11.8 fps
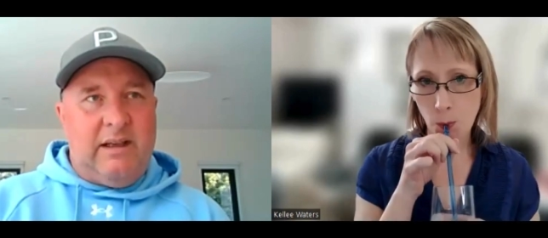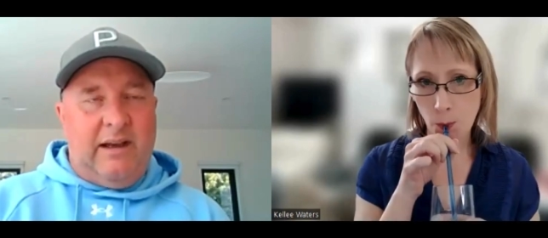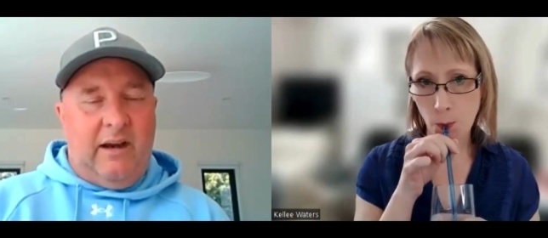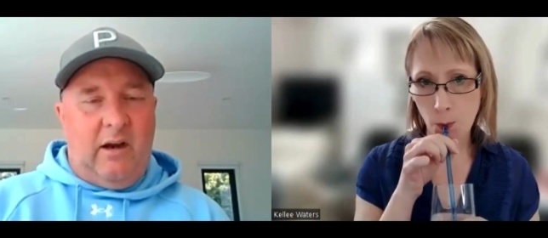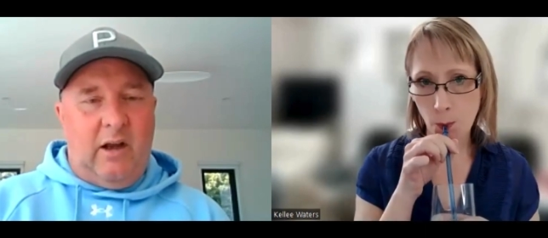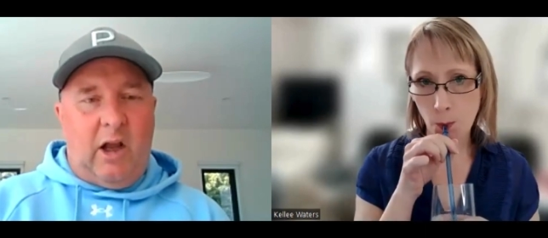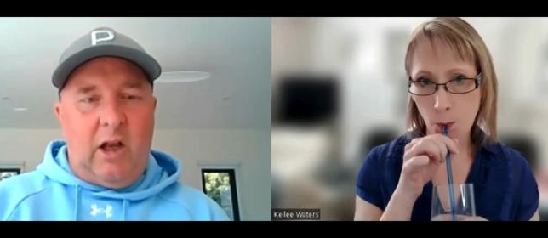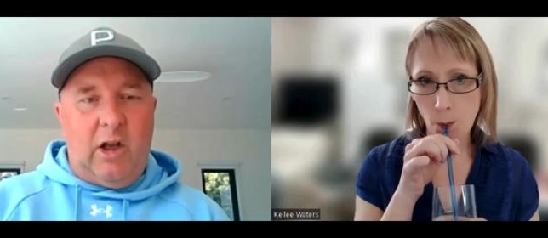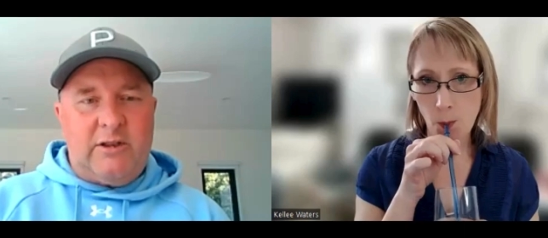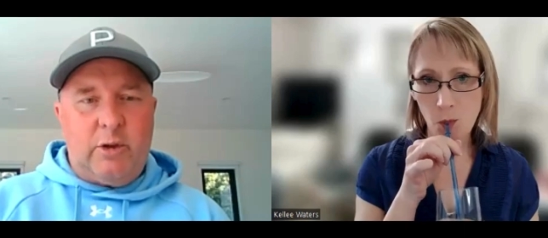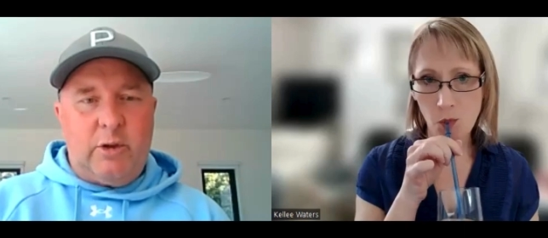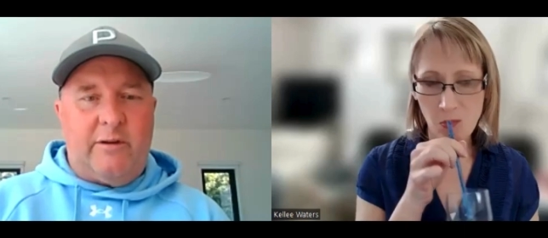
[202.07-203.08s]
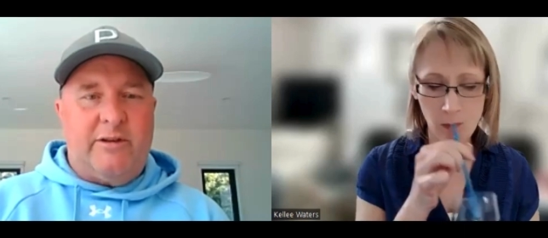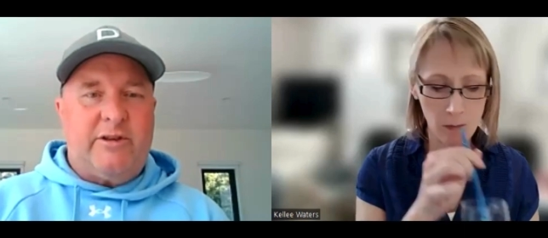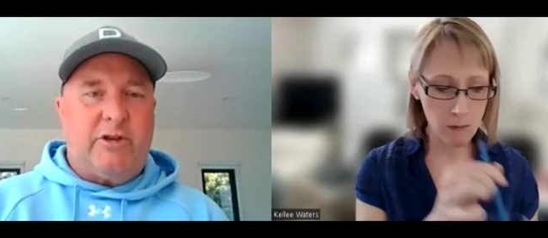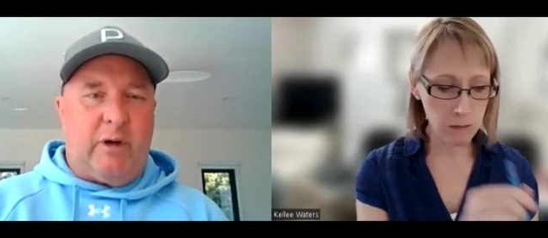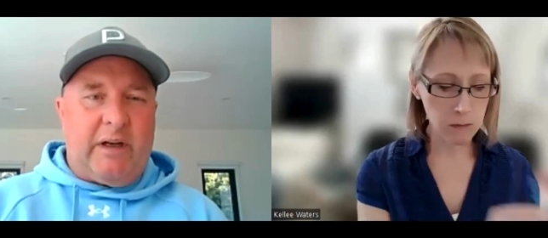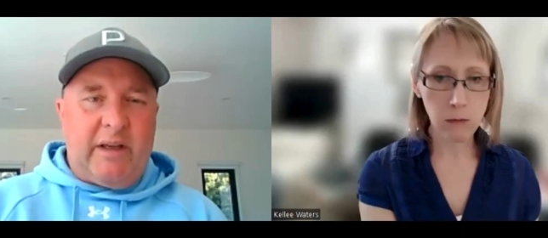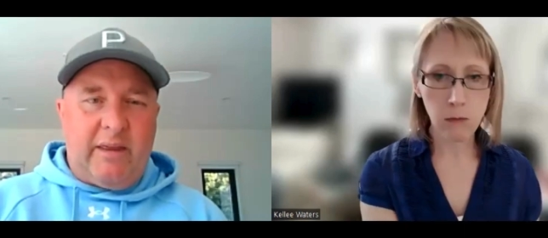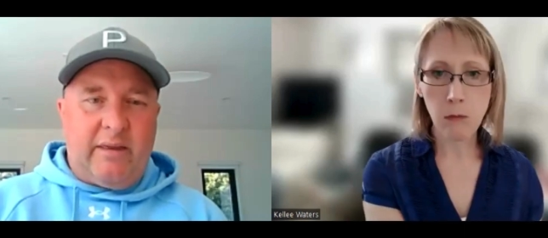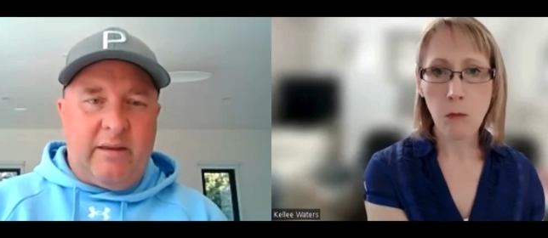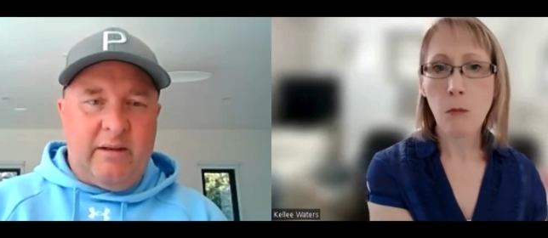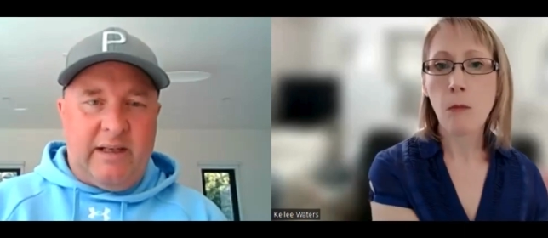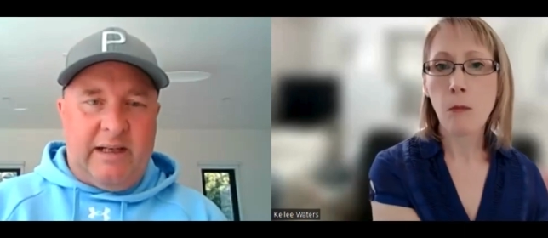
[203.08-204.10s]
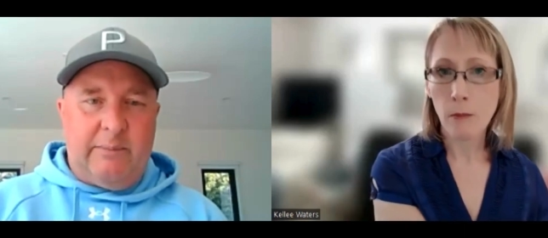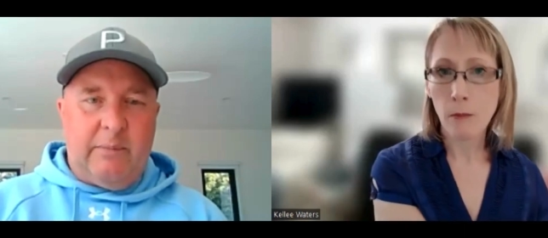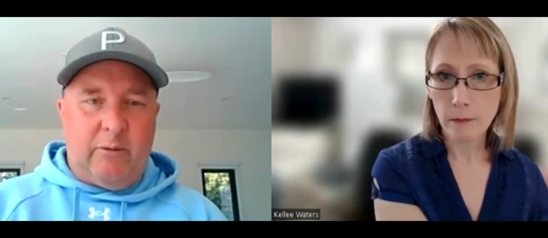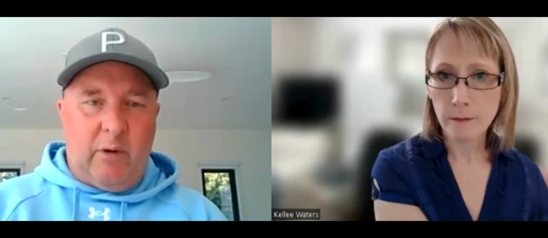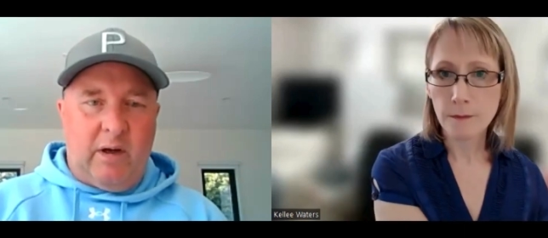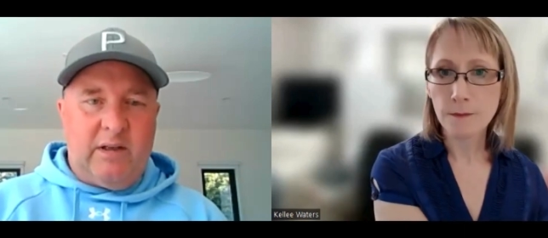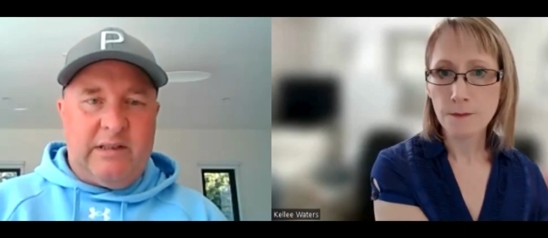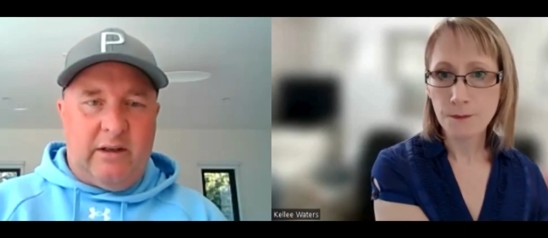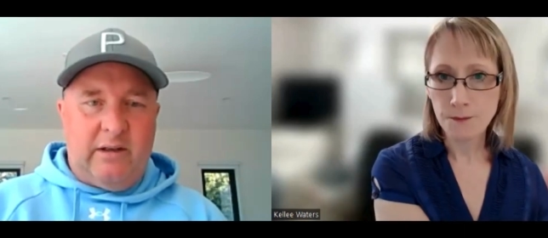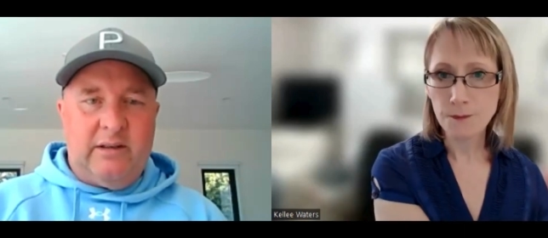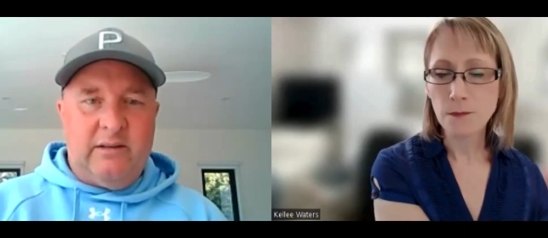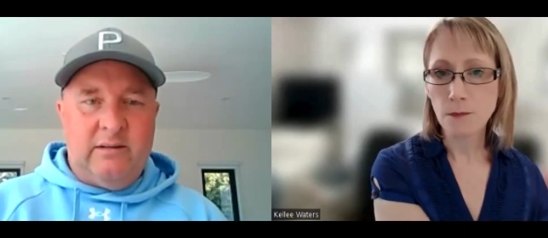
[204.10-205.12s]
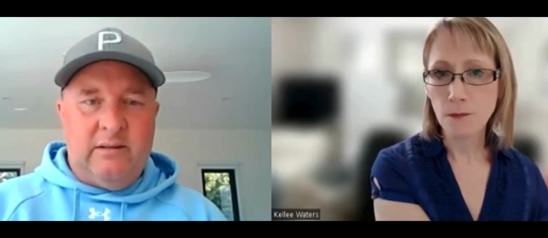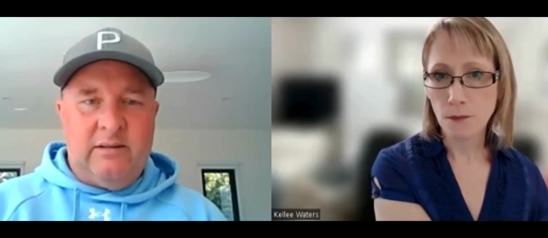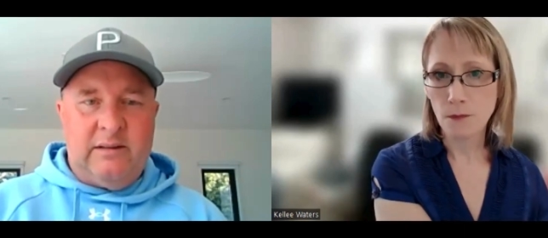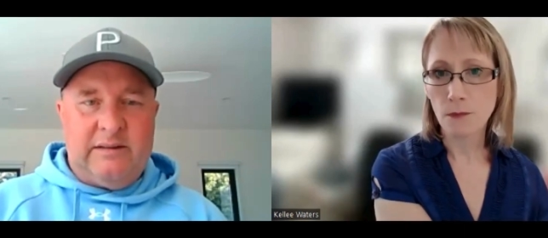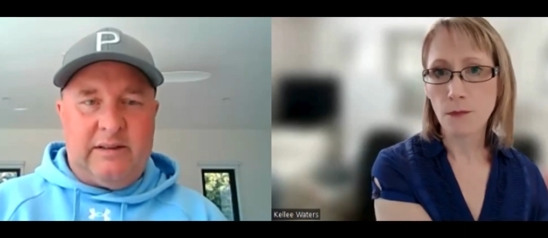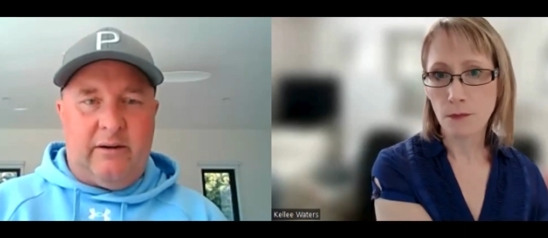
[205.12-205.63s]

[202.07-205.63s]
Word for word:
Speaker 1: yeah, I, lost all the strength in my right side. Mm-hmm.